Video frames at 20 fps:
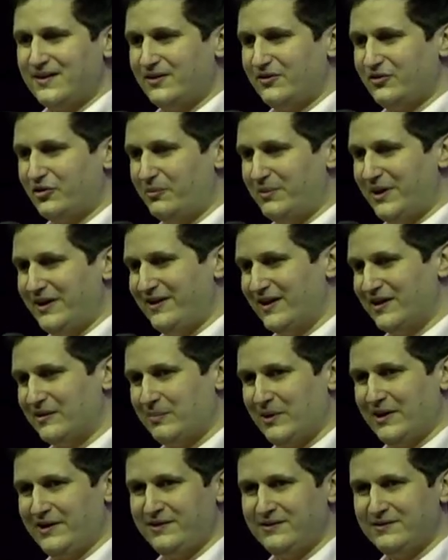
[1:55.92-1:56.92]
so many
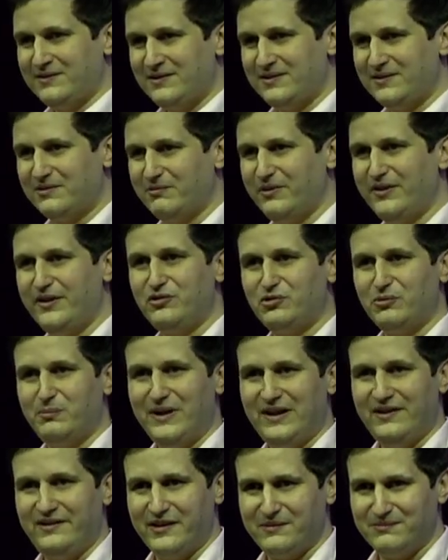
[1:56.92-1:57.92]
airplanes, we need to
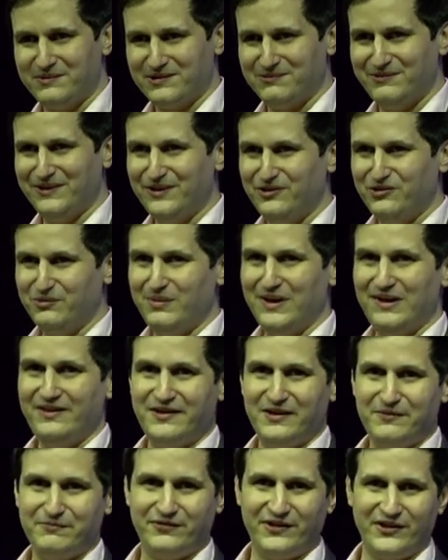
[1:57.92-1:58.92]
build them. We need to build
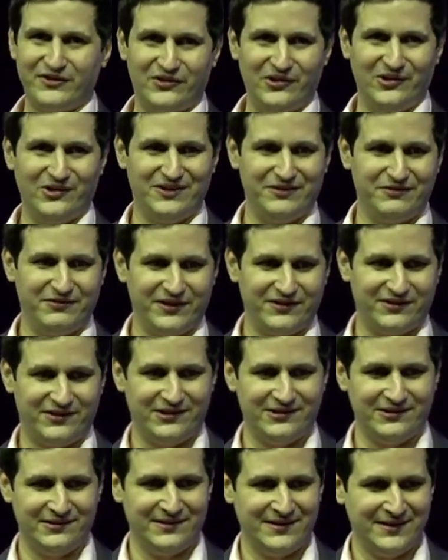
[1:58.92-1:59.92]
them faster and
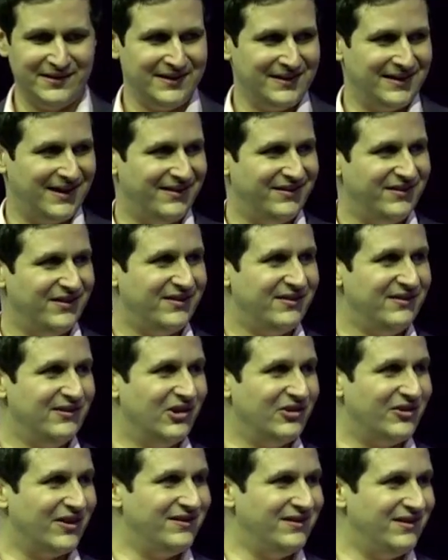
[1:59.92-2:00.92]
faster. And this is
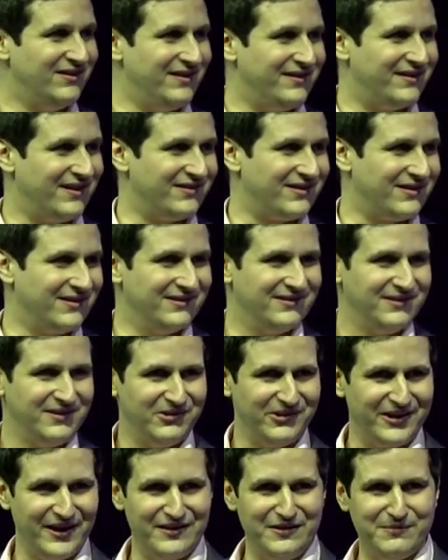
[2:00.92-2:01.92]
not an easy task. Huh?
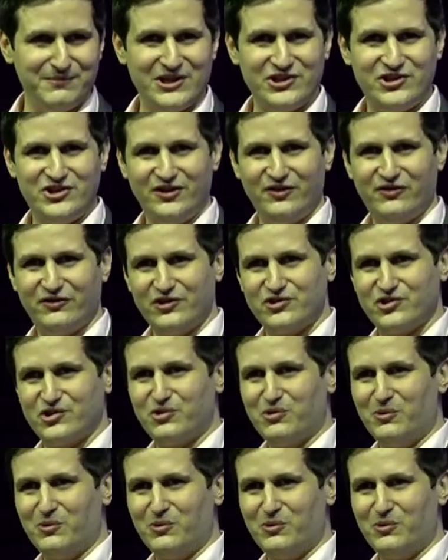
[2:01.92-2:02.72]
You can imagine such a